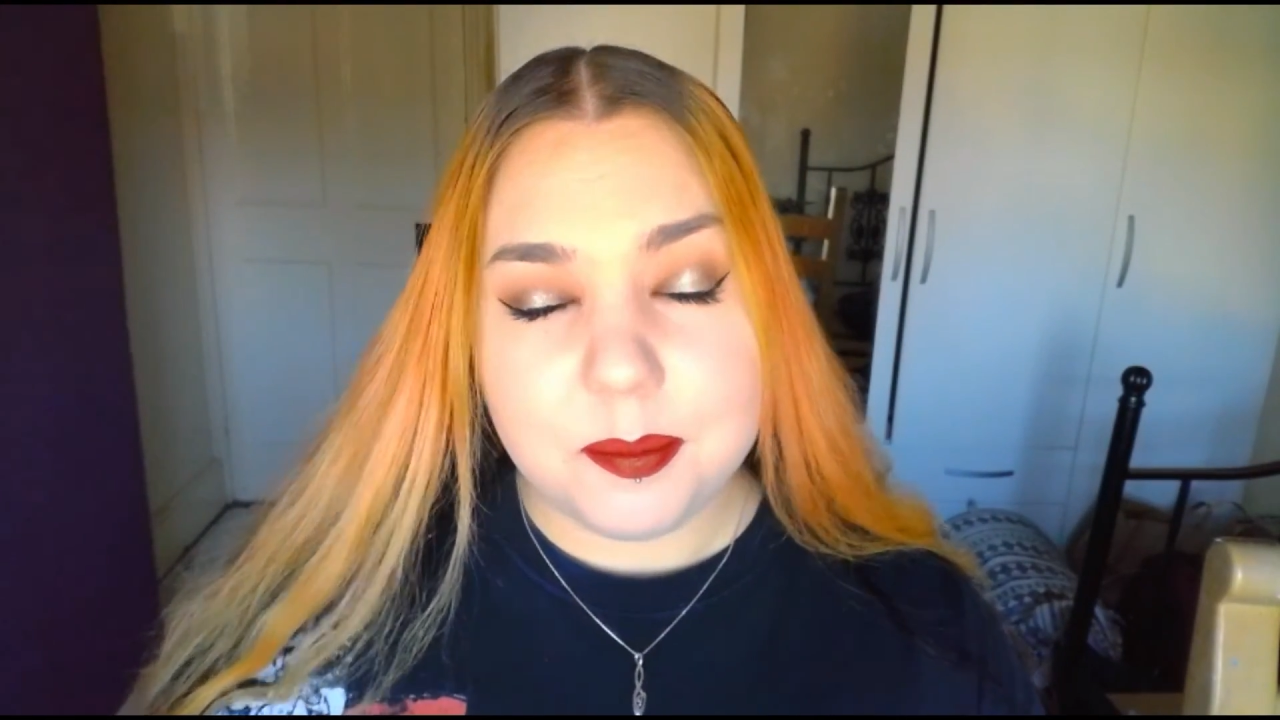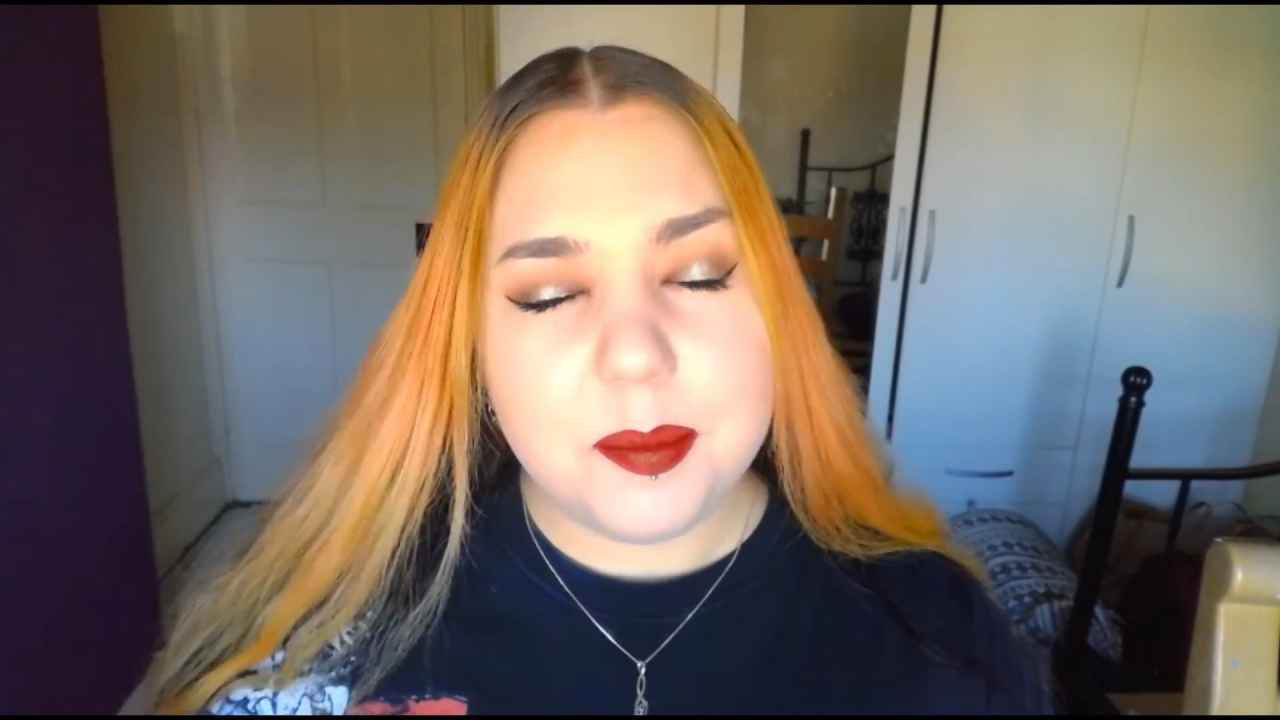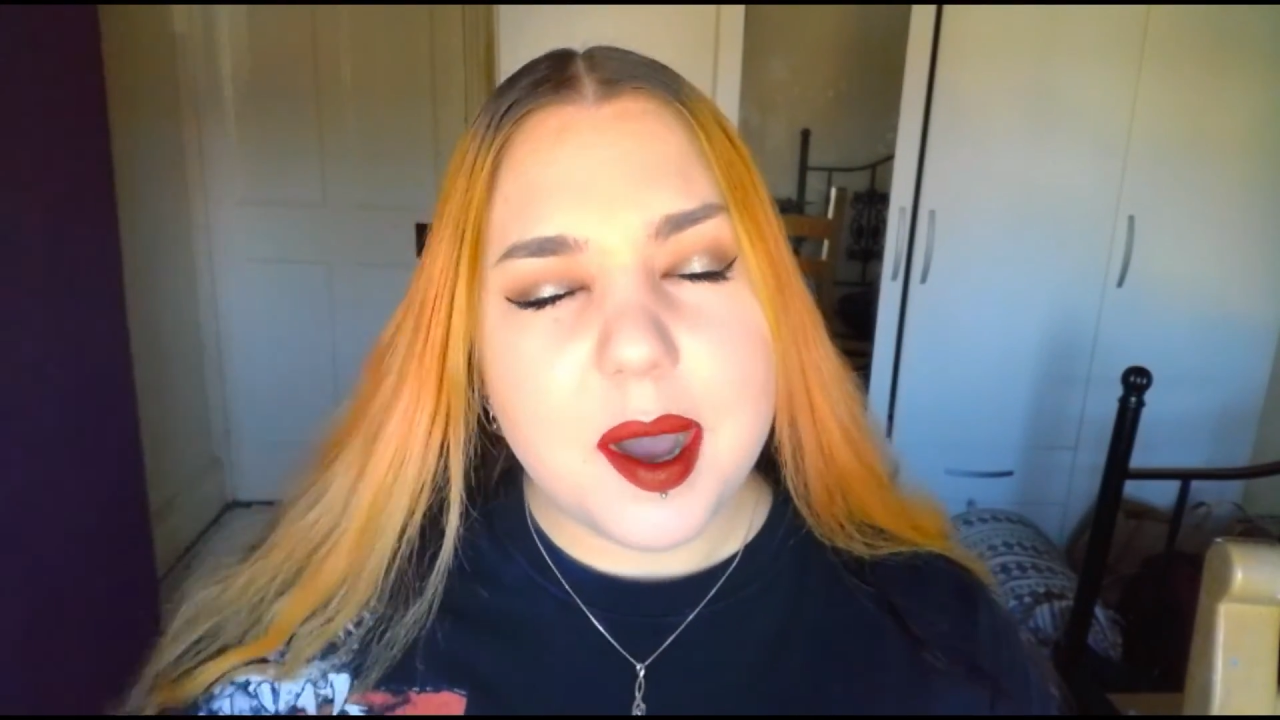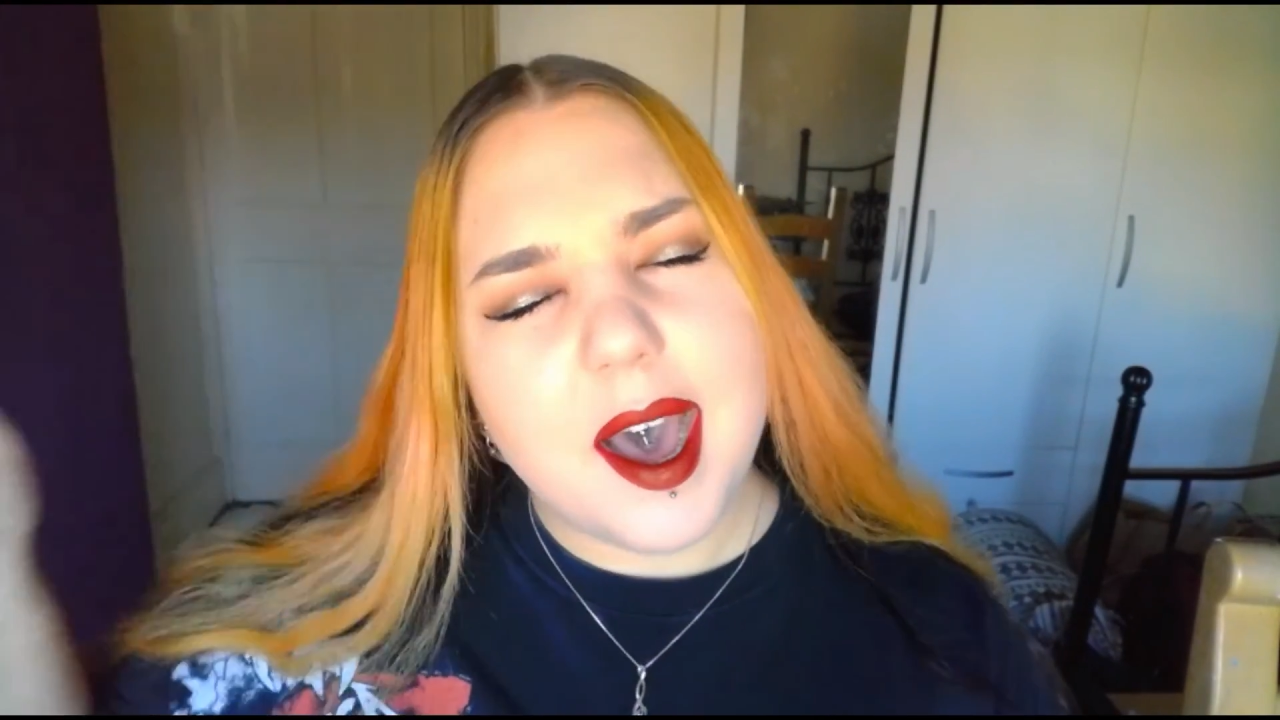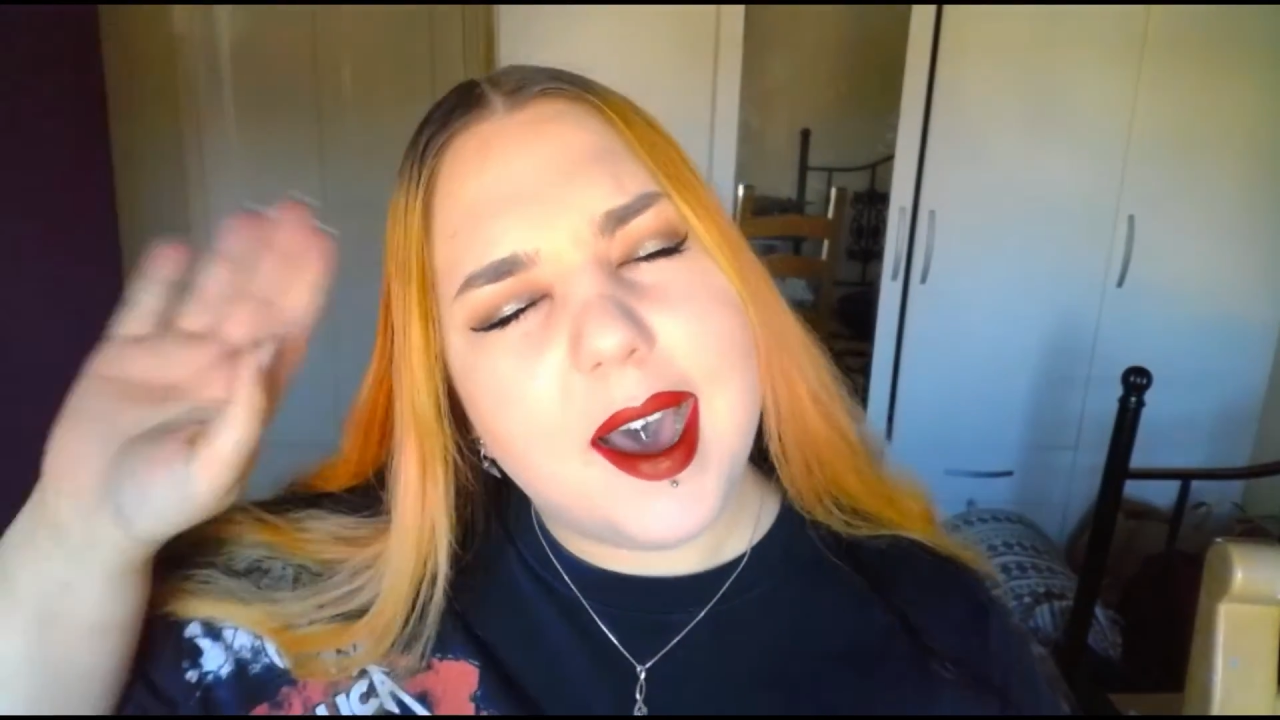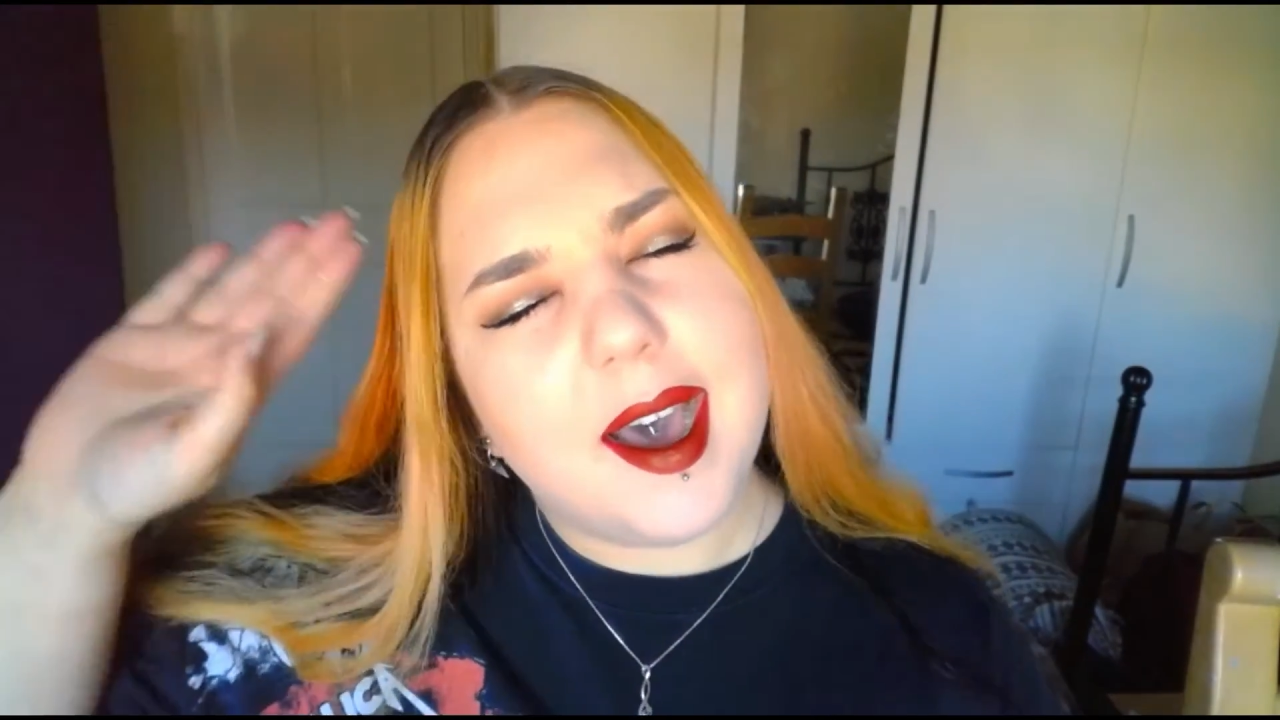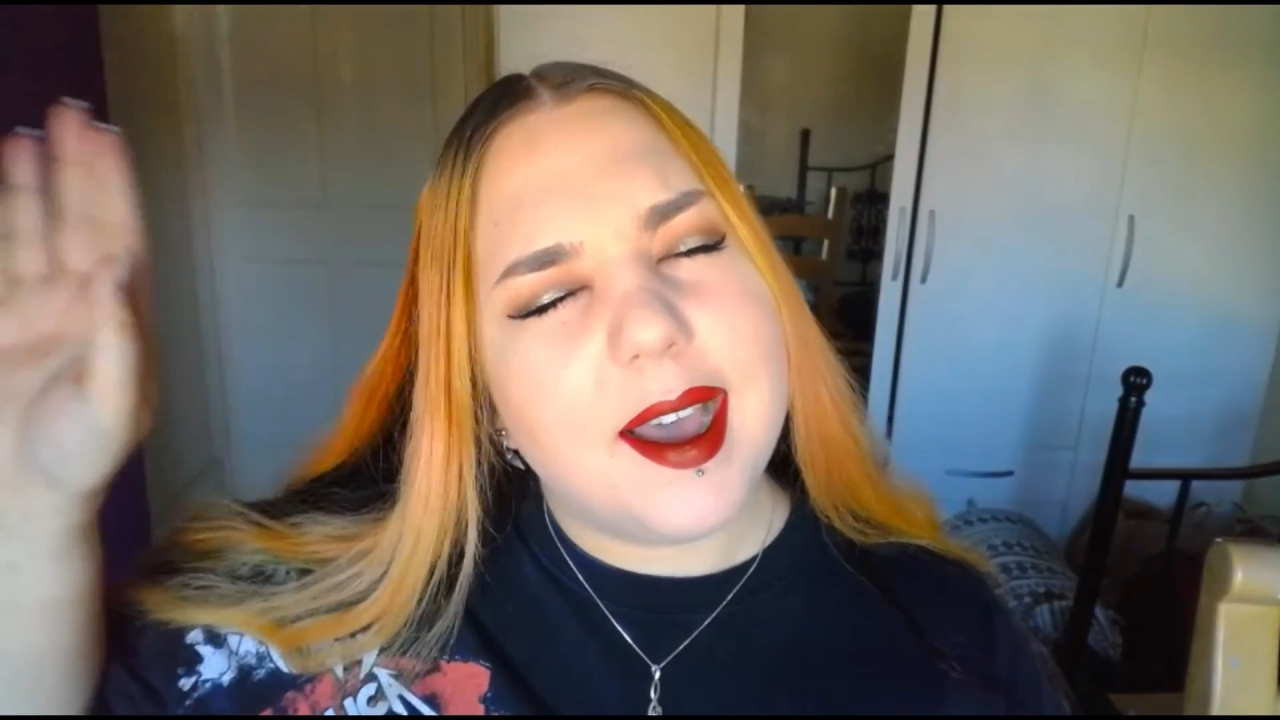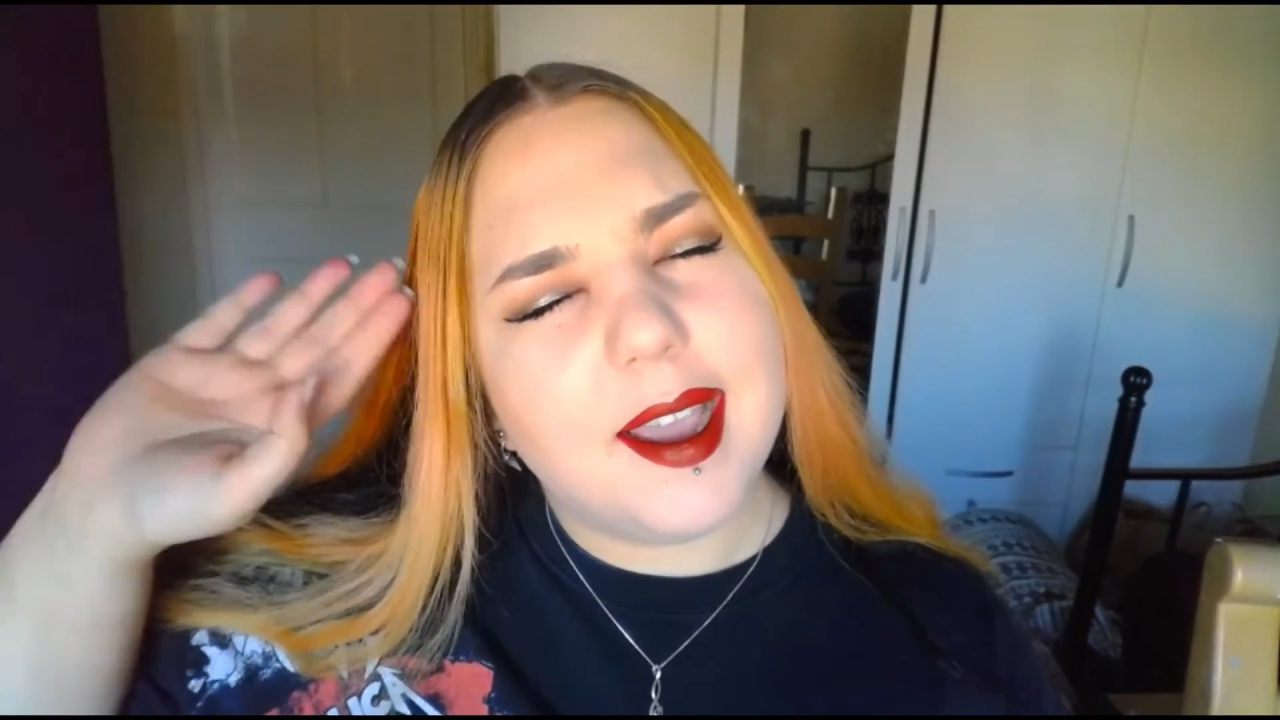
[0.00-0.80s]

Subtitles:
Bye!